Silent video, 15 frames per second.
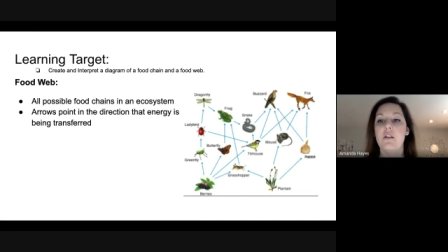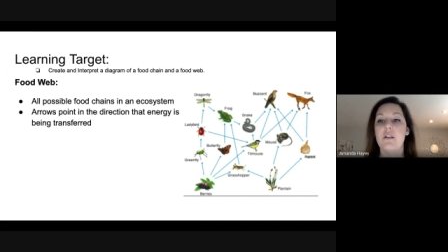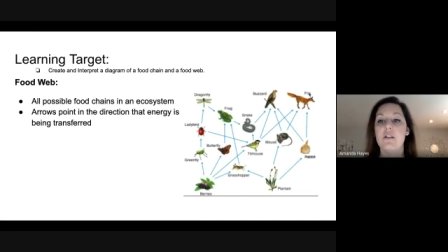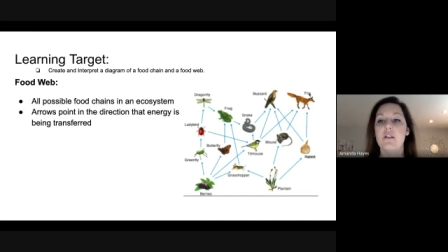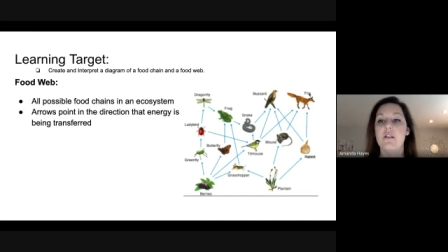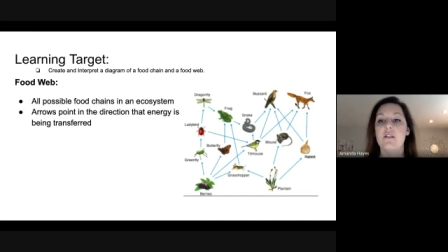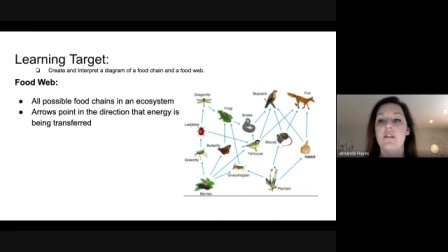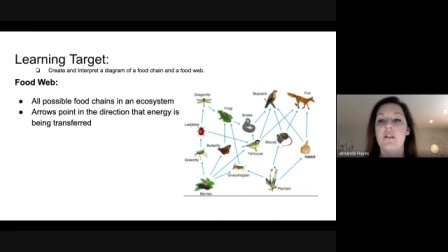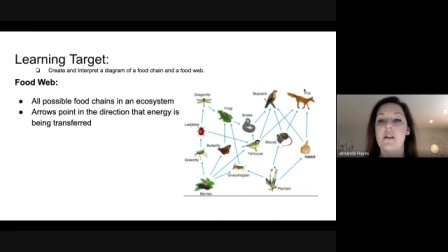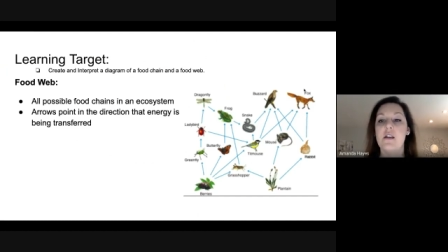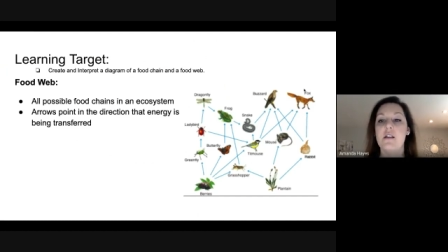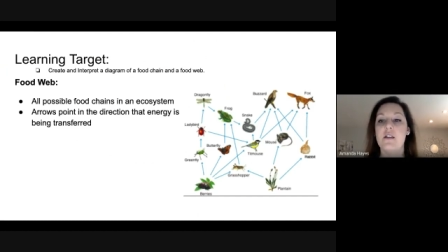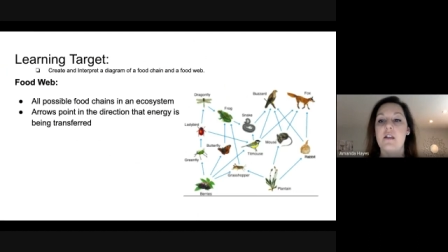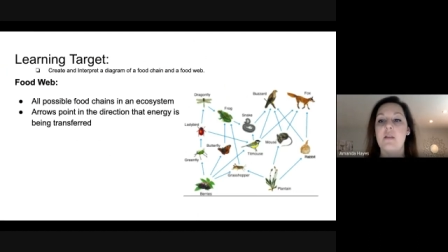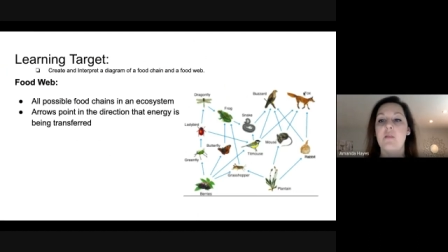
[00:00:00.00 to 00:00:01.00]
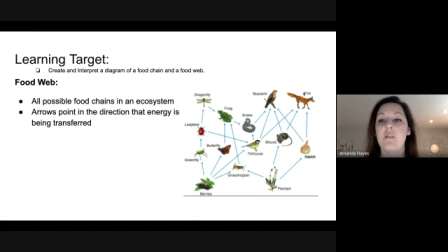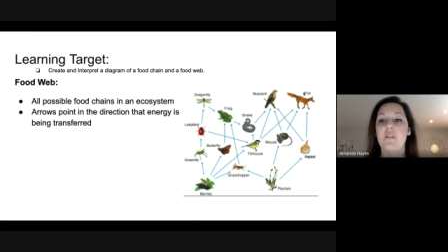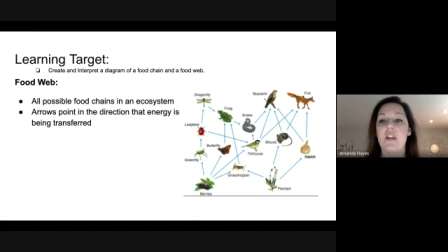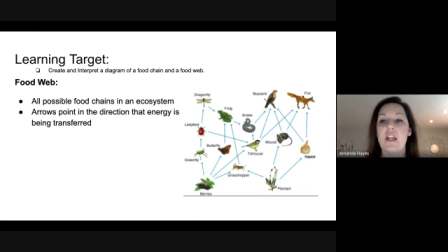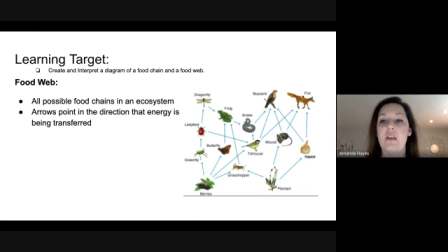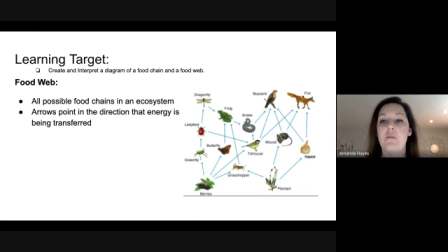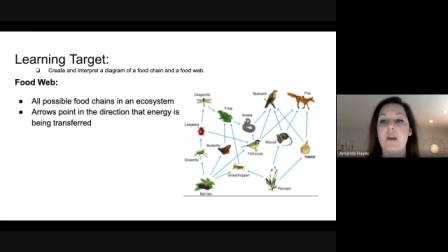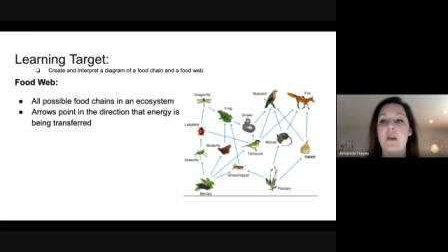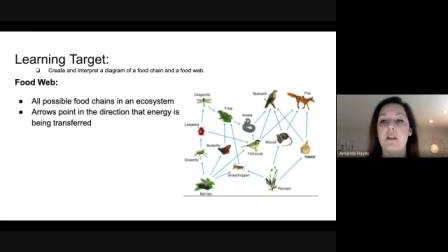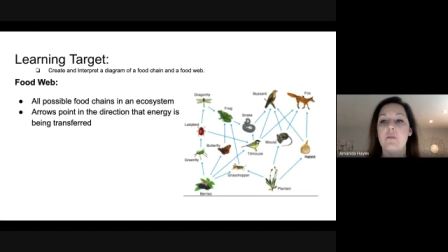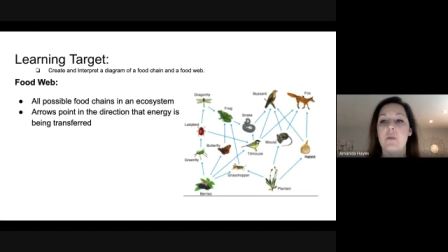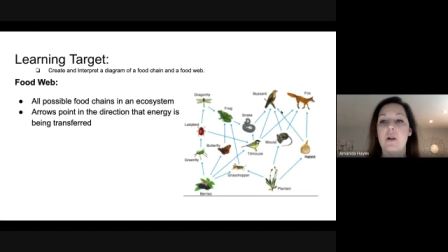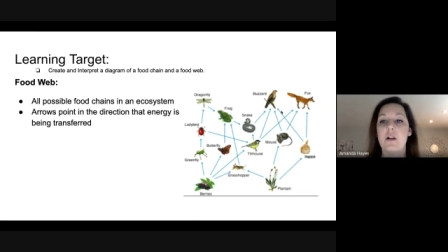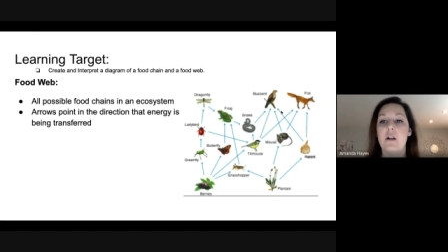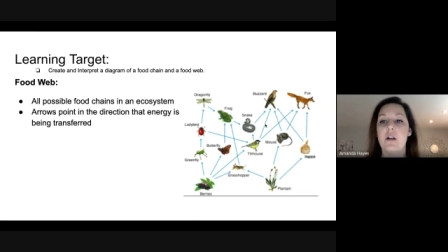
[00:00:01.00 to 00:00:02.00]
This is an example of an apex
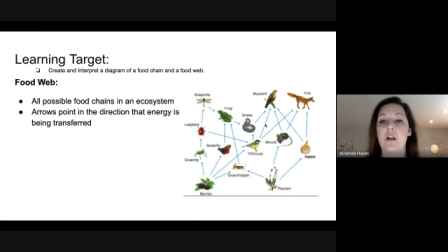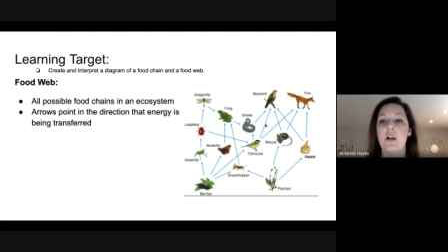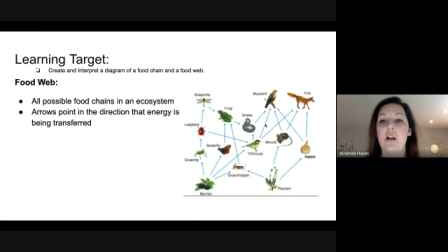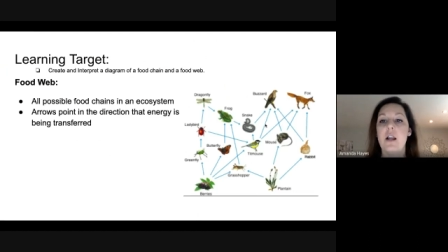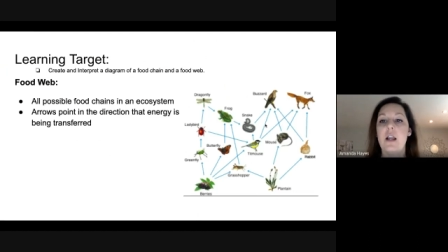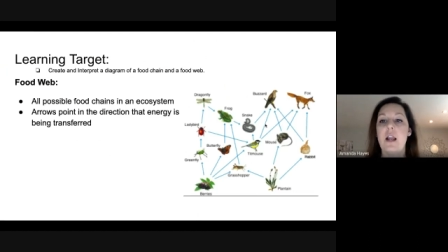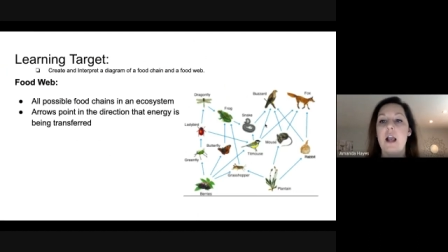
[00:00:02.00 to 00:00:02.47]
predator